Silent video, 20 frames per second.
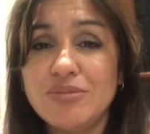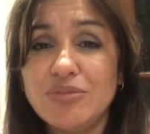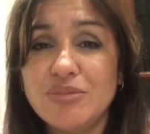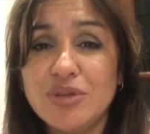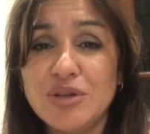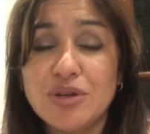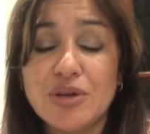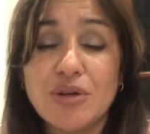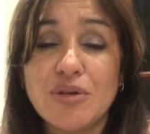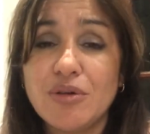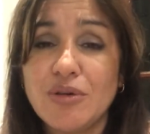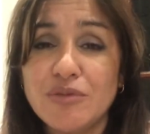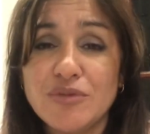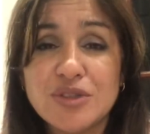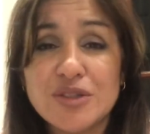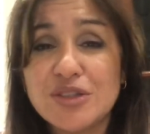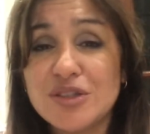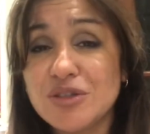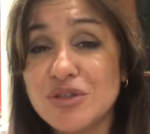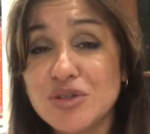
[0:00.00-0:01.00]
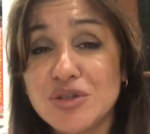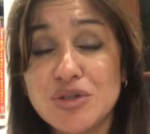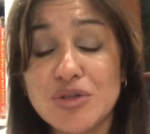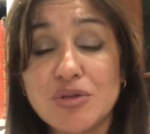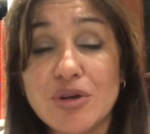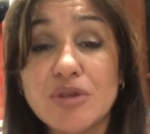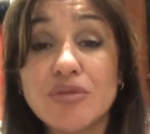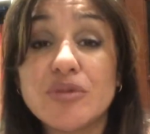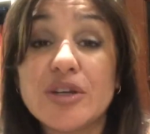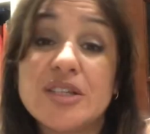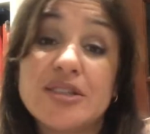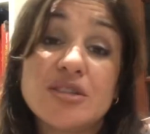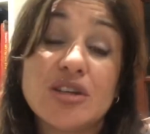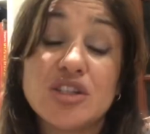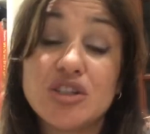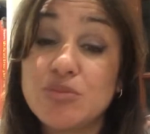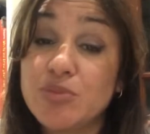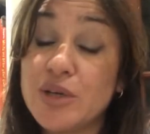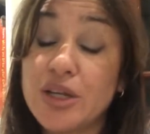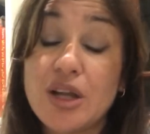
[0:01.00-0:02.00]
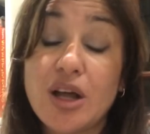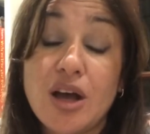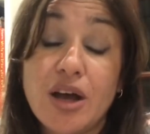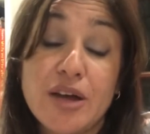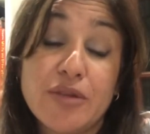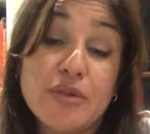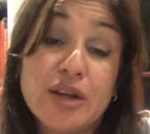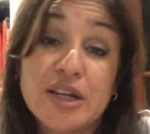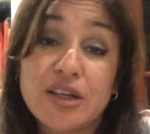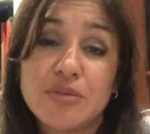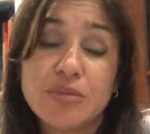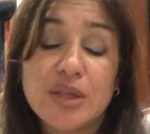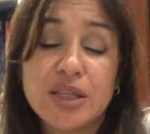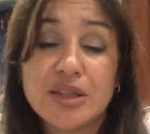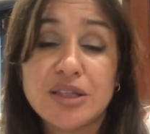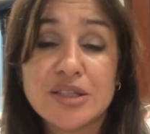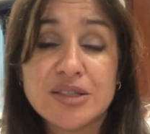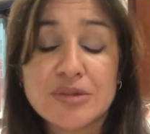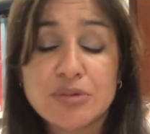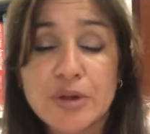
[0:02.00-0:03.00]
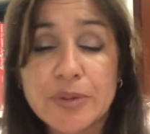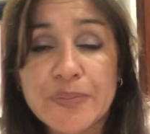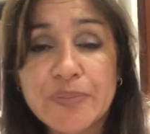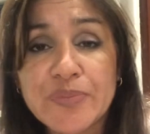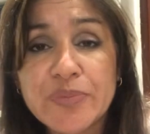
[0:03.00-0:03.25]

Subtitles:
you know, obviously you can do your own research, but I recommend this one.